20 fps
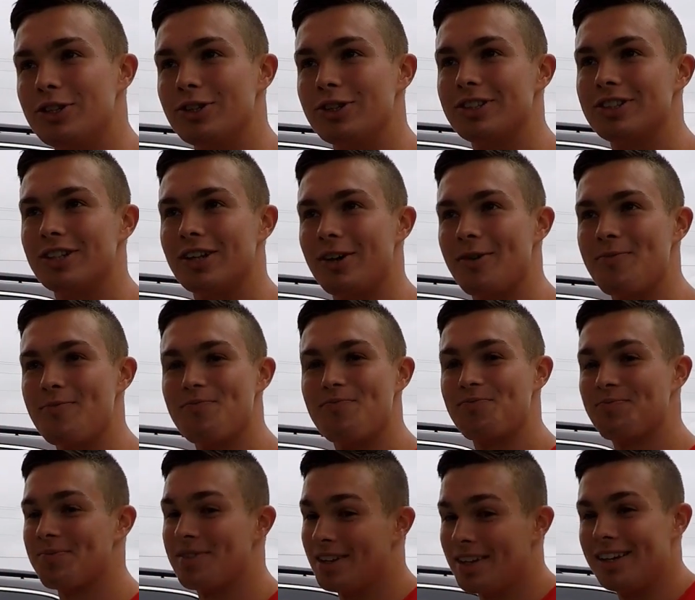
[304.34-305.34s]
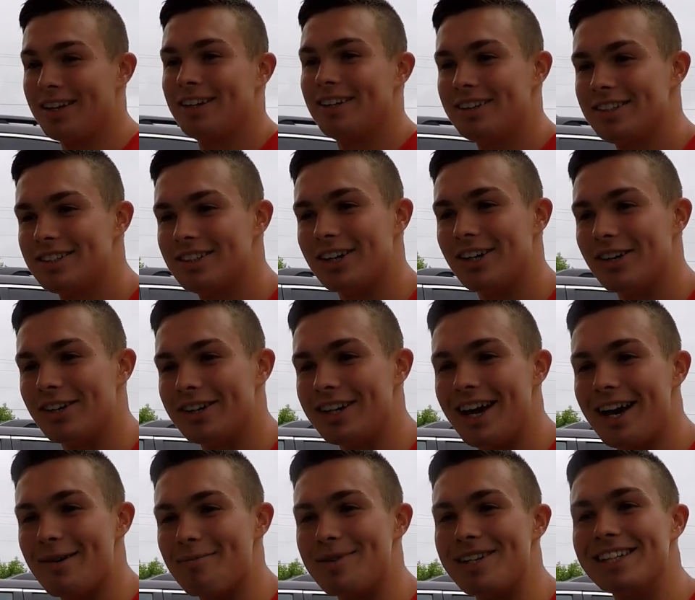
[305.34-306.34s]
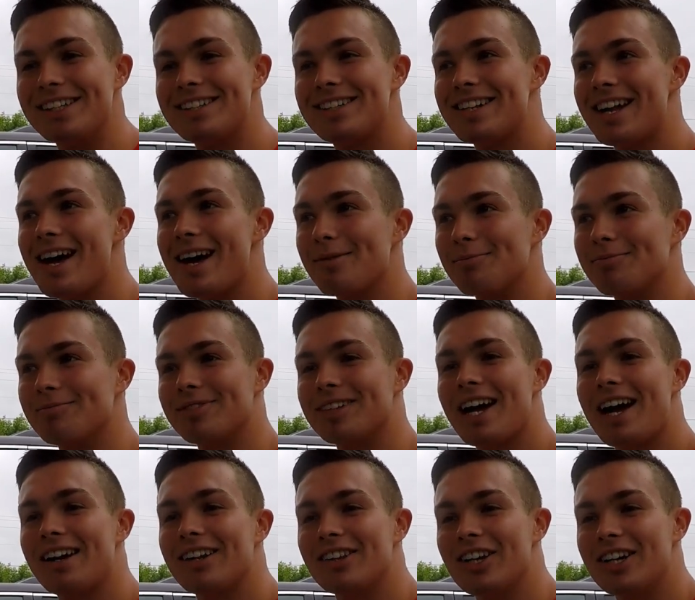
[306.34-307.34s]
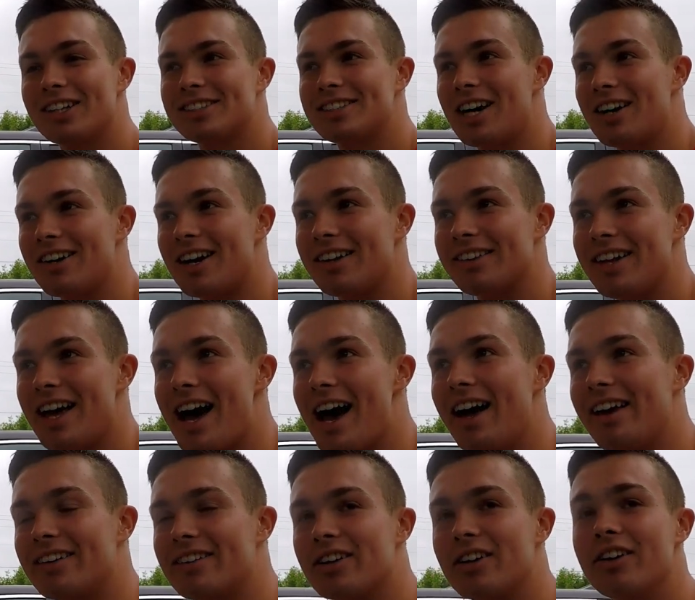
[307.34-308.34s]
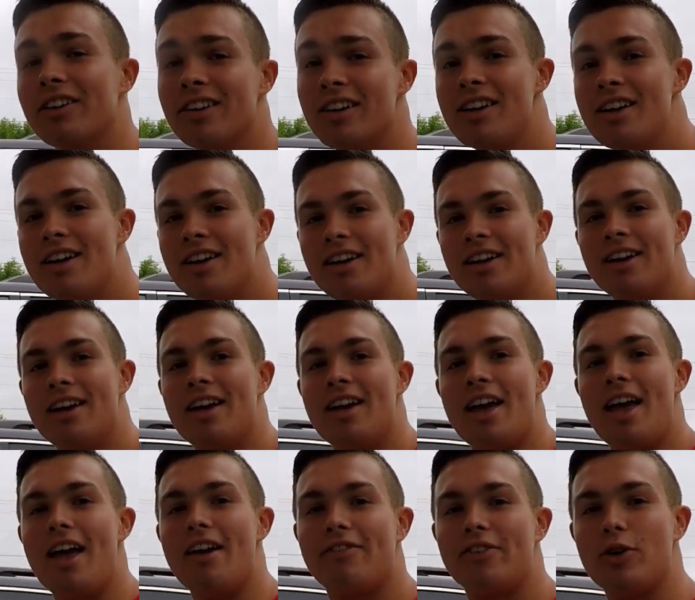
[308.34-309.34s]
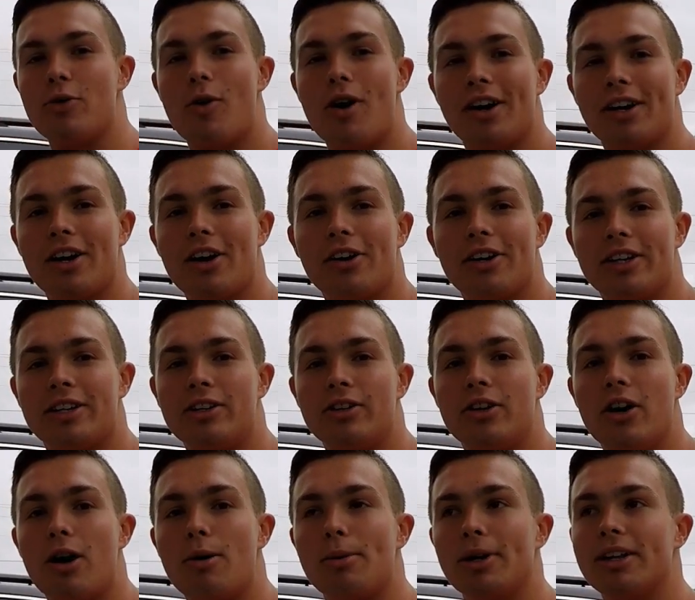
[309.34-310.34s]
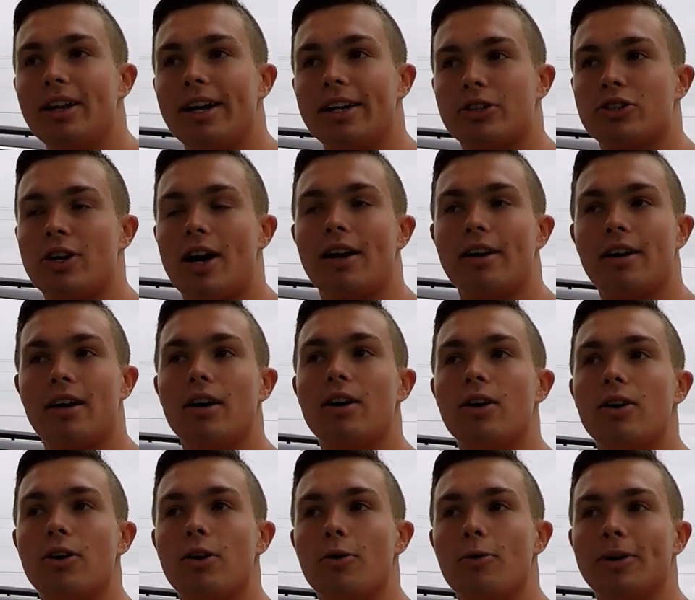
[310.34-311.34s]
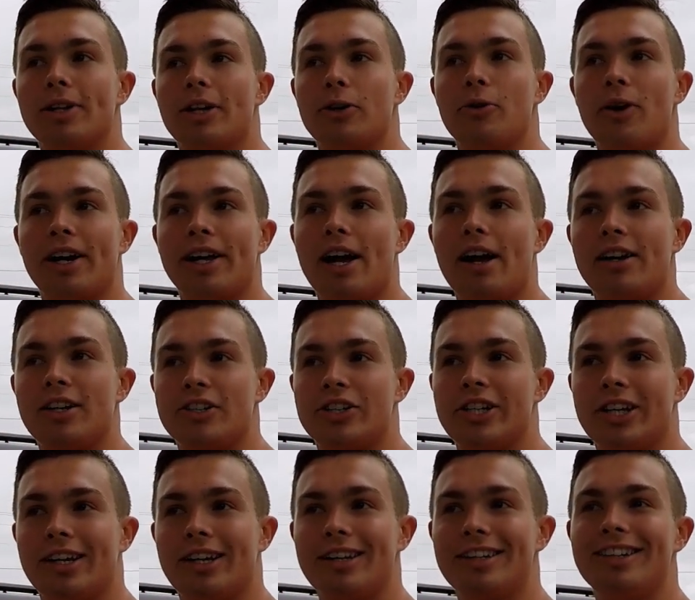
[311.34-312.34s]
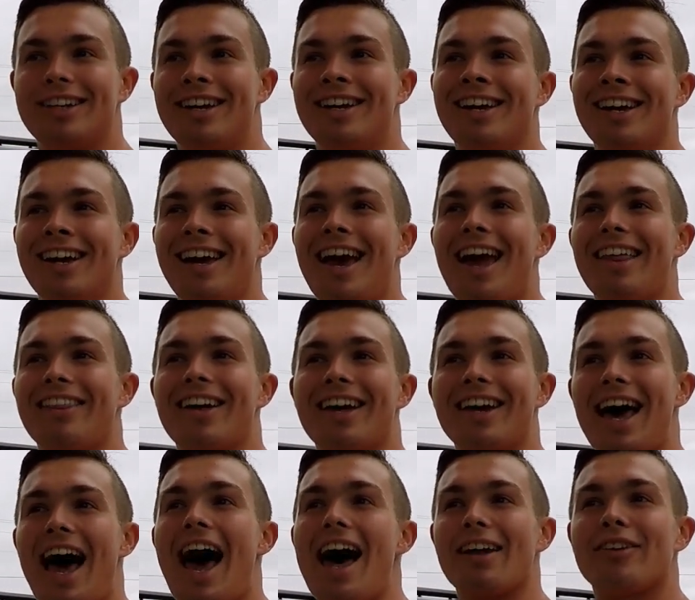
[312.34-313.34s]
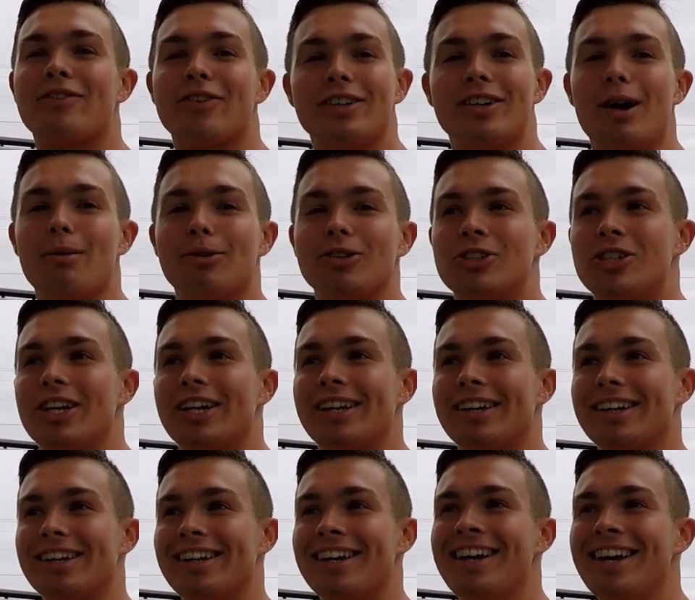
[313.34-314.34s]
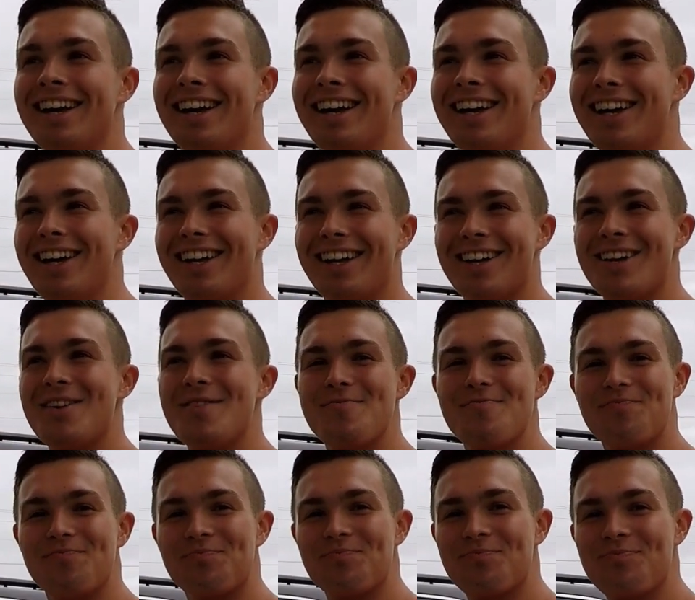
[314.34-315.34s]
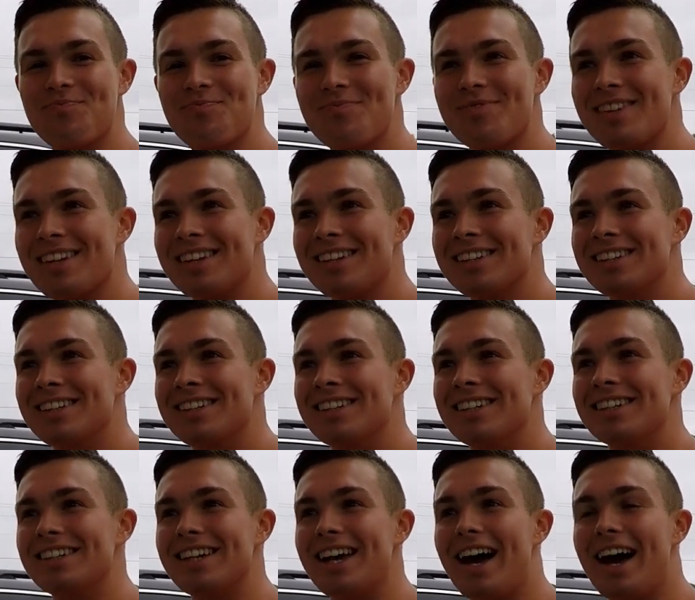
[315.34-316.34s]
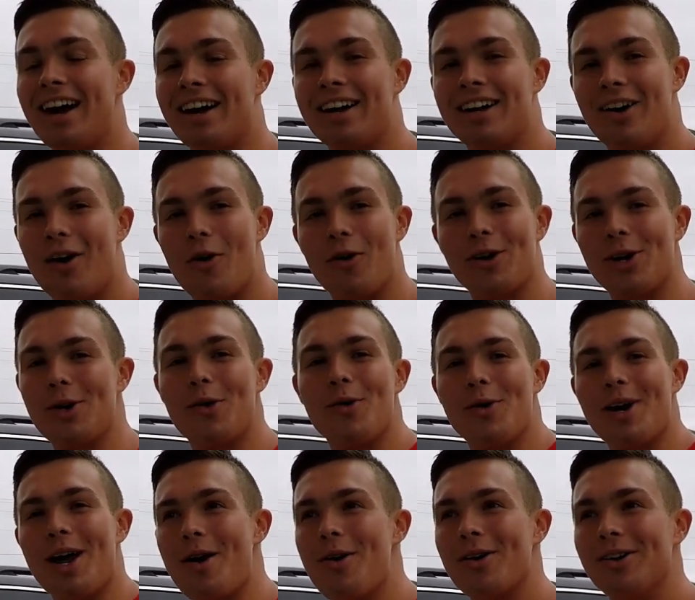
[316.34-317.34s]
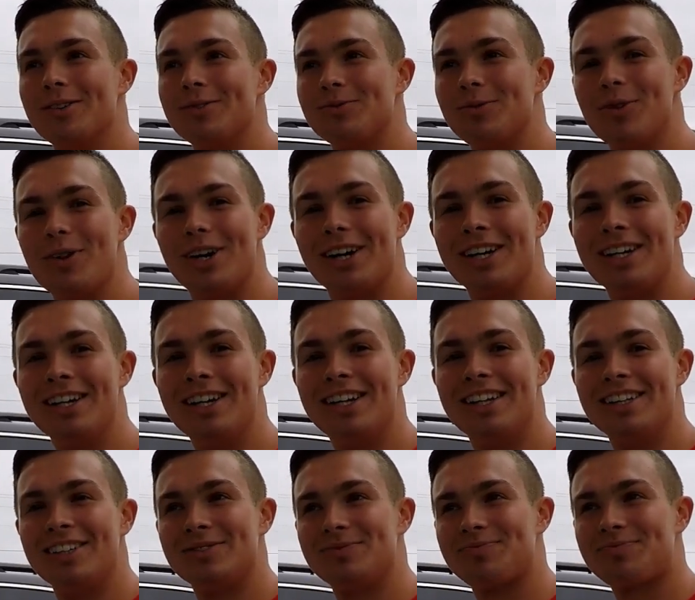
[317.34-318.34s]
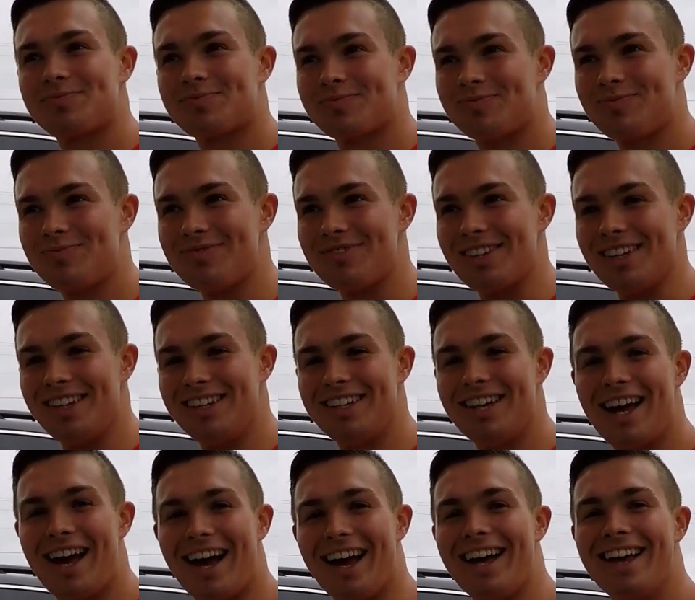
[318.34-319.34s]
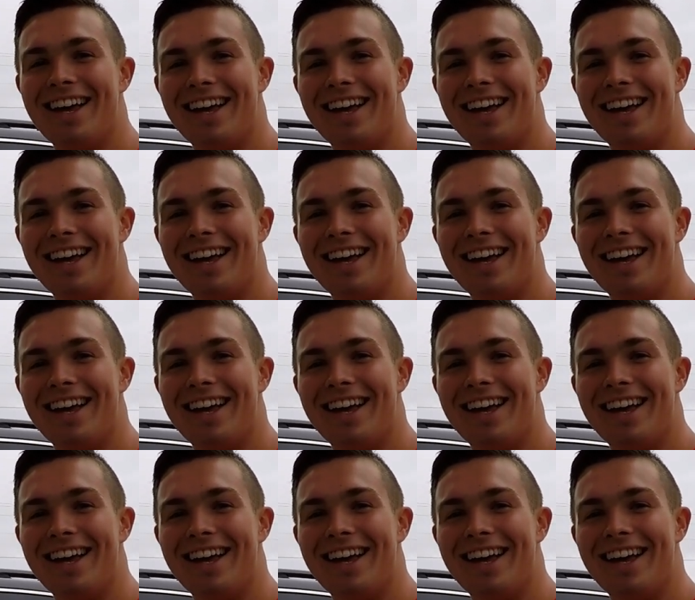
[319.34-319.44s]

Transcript: too, got free so. chips and quesadillas. So yeah, me and Sam kind of lucked out on that. So Zach, you should order chicken. If you want to go to Qdoba, like, try to go when they're running out of chicken, and just, then ask for double chicken. No, no, no, no. Just order whatever they're out of. Yeah. yeah. Order if they're out of salsa, just order a big bowl of salsa. Yeah.